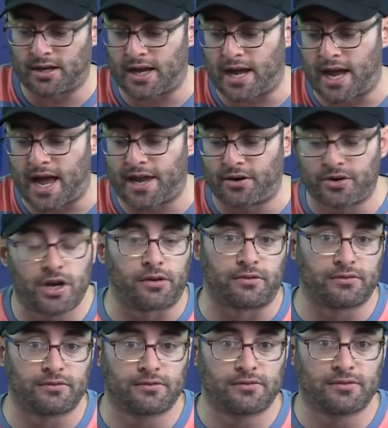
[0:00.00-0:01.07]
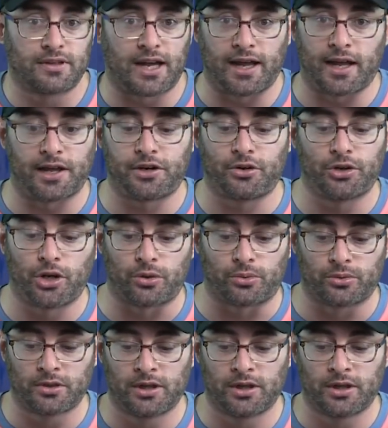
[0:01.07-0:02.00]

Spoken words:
I don't know